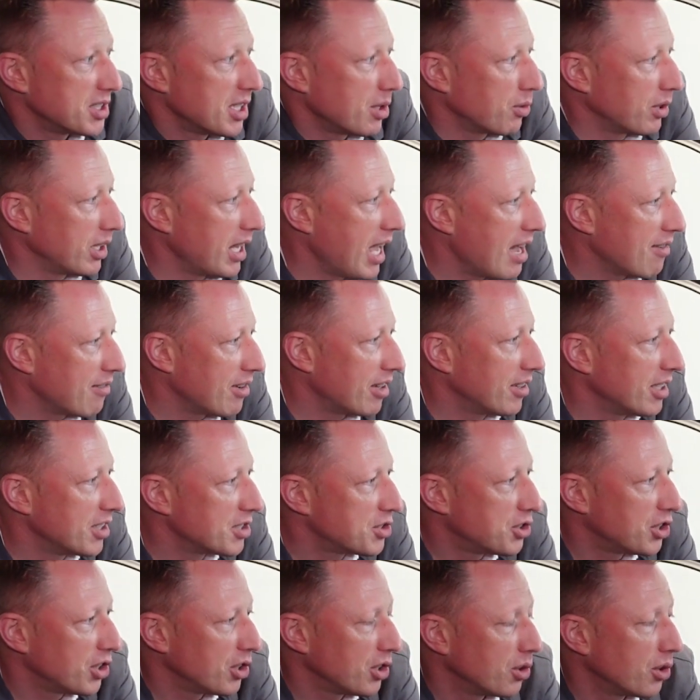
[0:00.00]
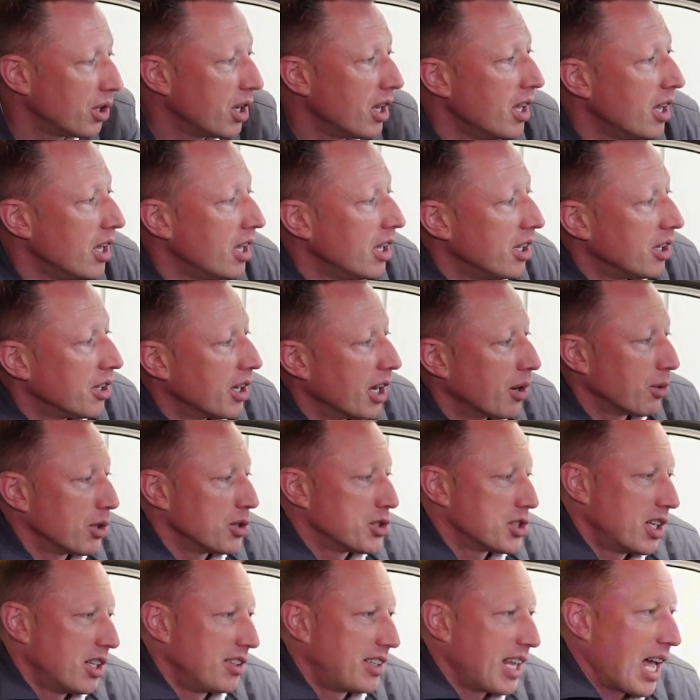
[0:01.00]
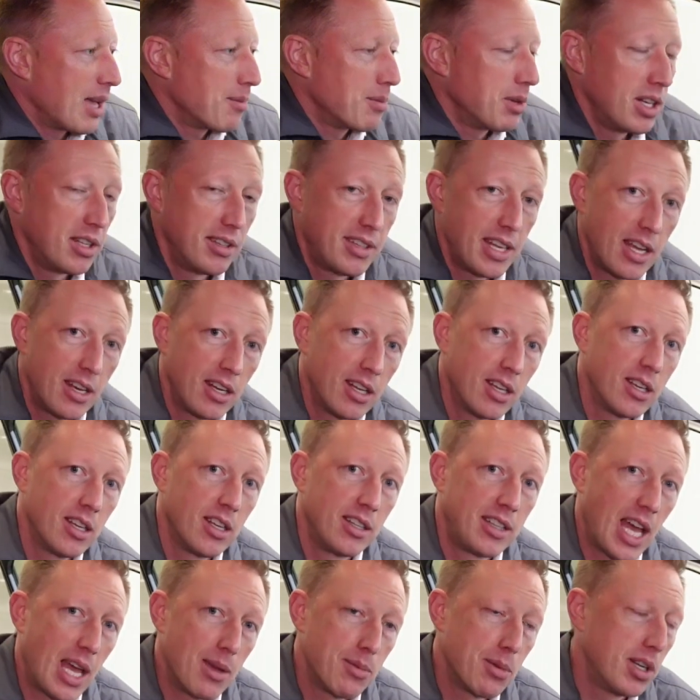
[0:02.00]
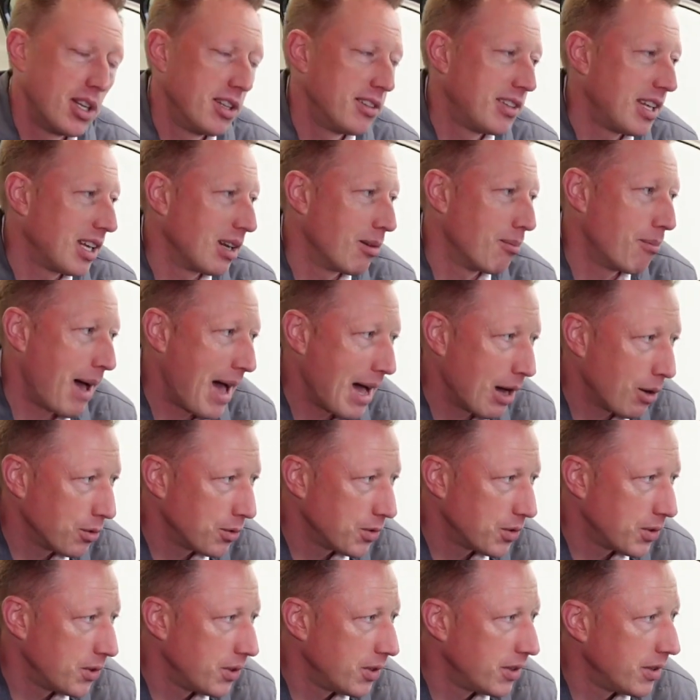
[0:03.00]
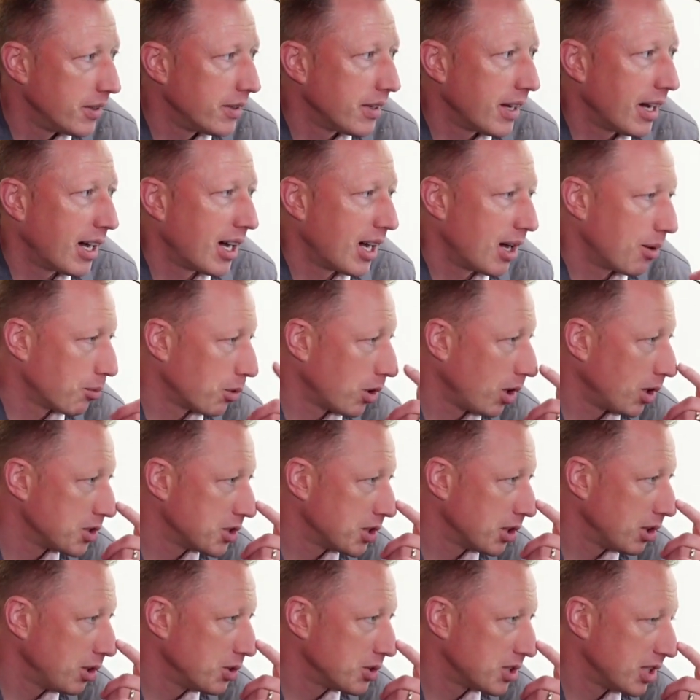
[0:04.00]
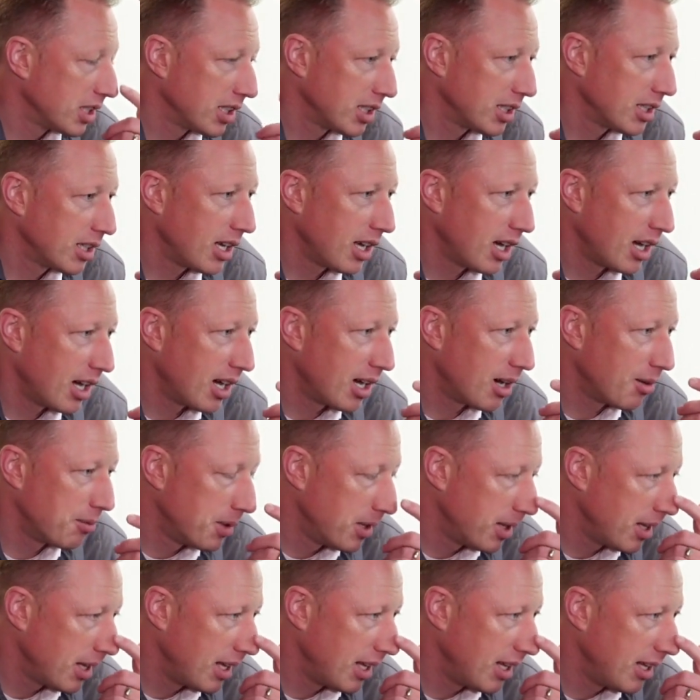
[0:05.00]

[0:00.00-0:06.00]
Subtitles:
that we have on this too. We're using a diamond antenna mount. We're also using lots